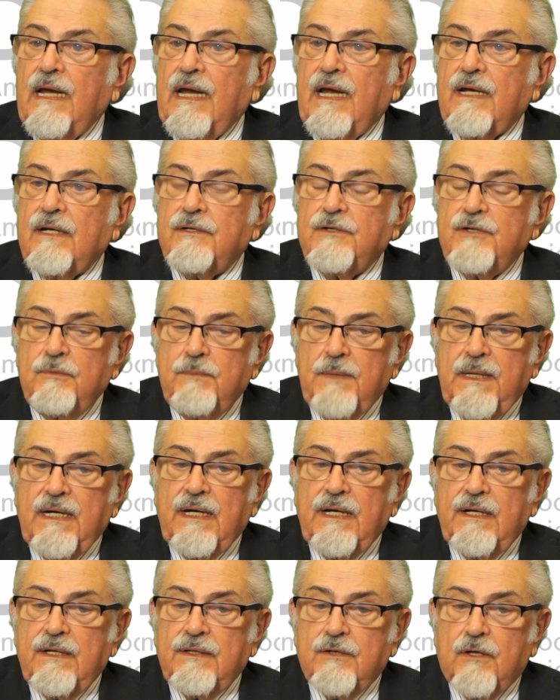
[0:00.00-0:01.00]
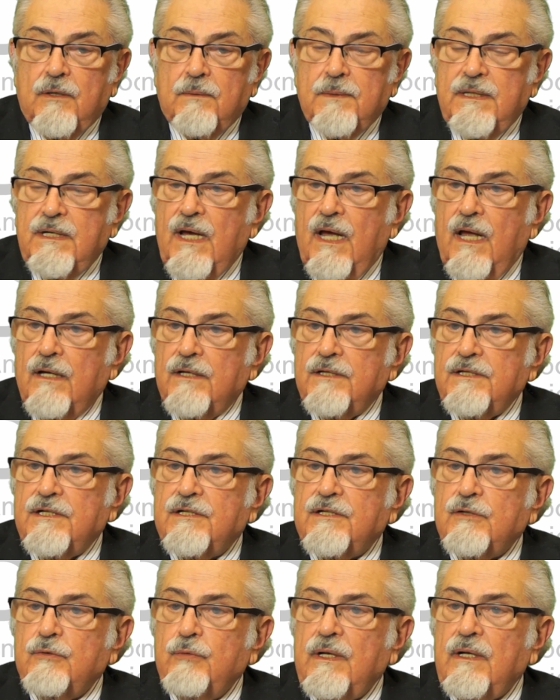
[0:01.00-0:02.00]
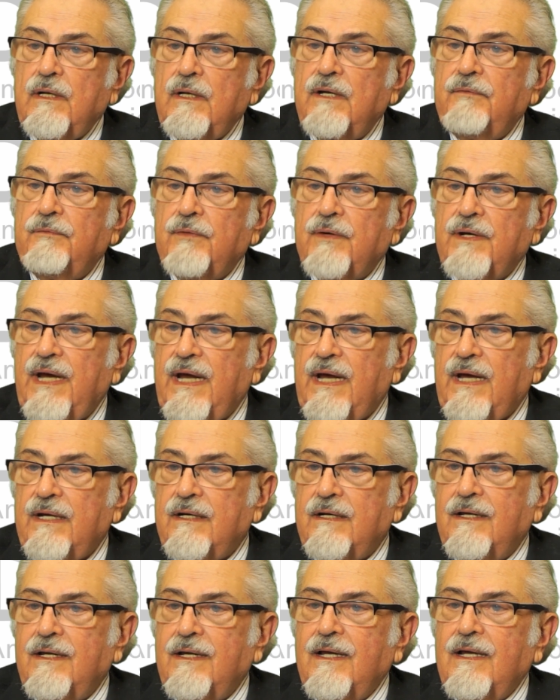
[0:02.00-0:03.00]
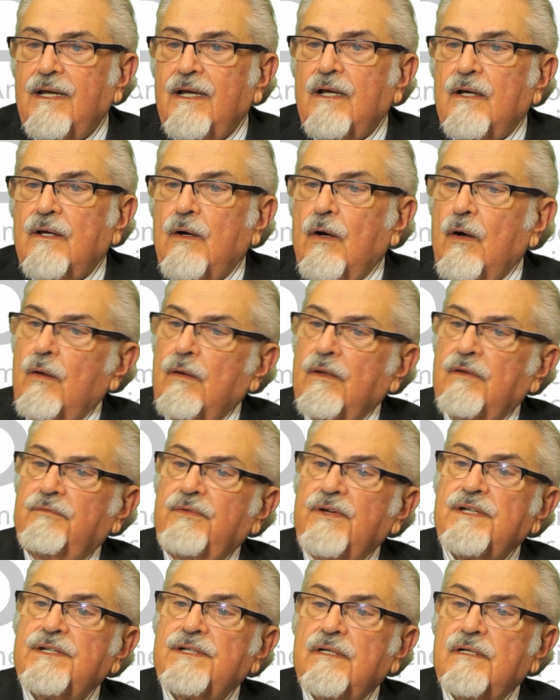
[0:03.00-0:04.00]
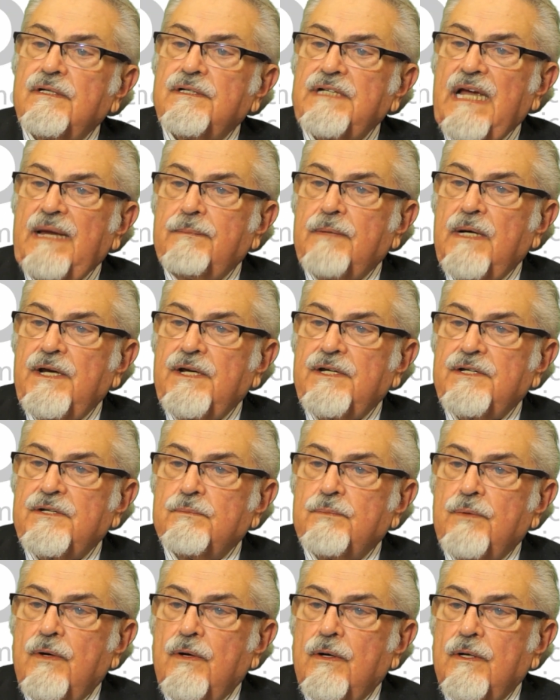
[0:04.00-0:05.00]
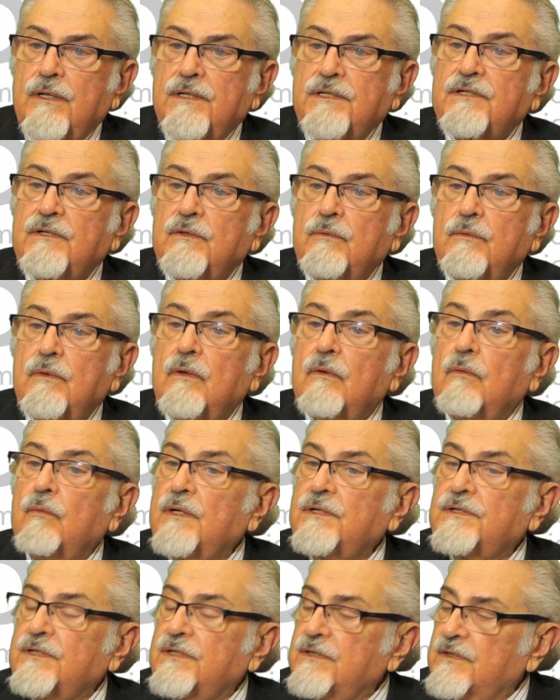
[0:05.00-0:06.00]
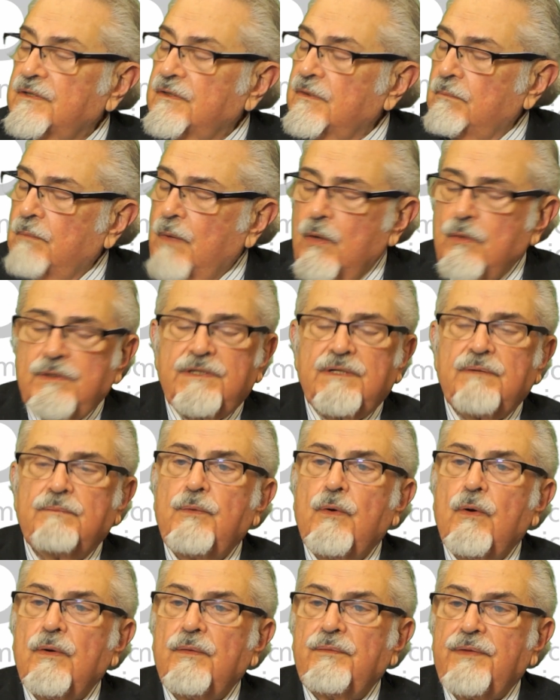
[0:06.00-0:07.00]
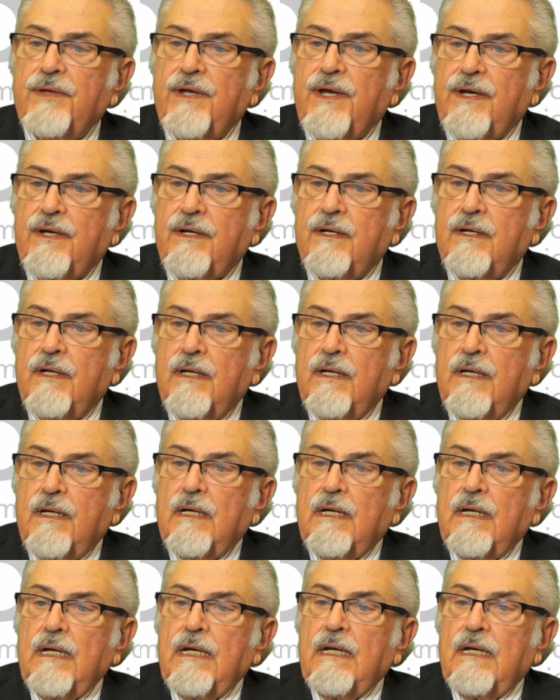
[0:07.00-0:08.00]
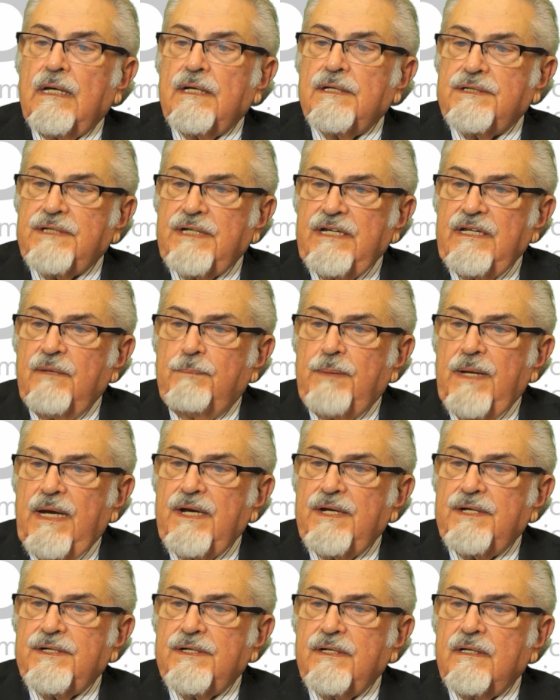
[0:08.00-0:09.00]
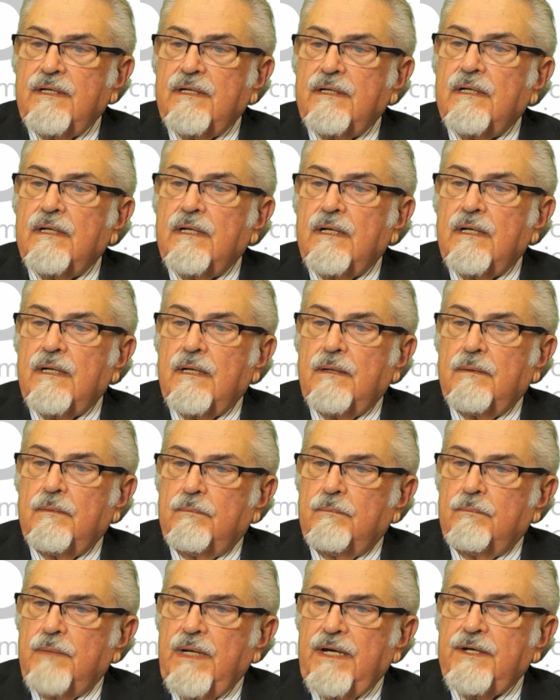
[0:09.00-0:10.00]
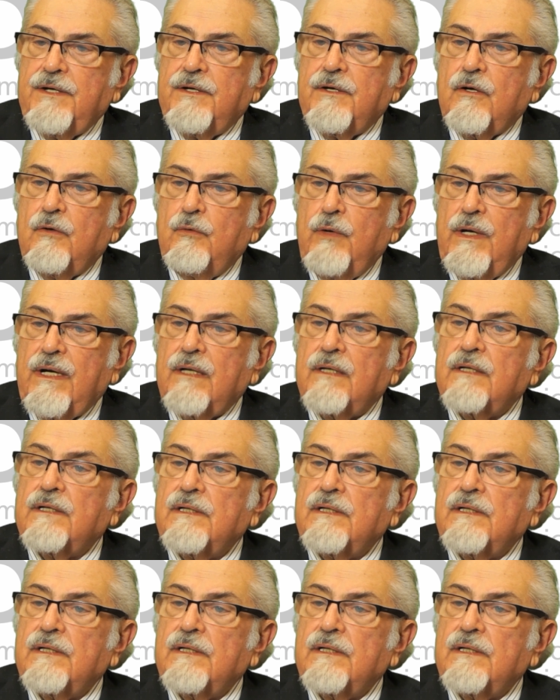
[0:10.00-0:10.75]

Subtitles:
And too many dermatologists quickly forget all the physical examination parts, which is the most important thing. See the patient, make your quick